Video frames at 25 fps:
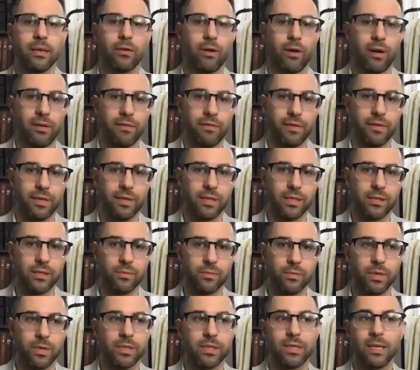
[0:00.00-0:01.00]
office,
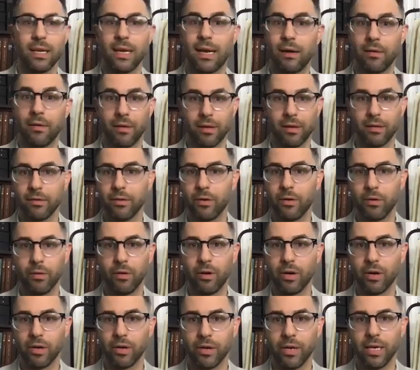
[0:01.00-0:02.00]
which now they're no
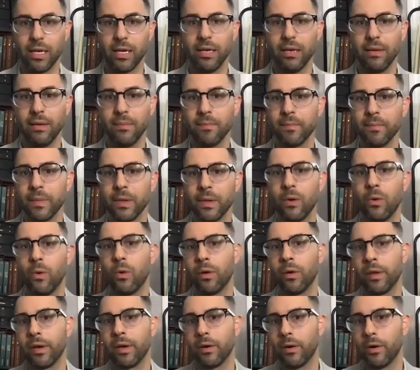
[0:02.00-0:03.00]
longer in,
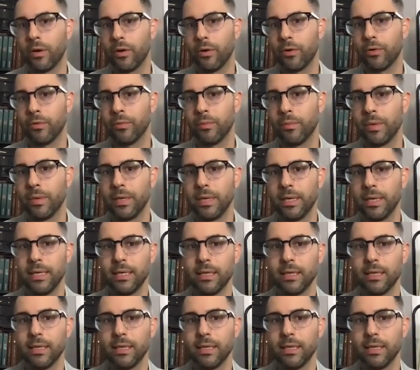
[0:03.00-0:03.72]
or their home.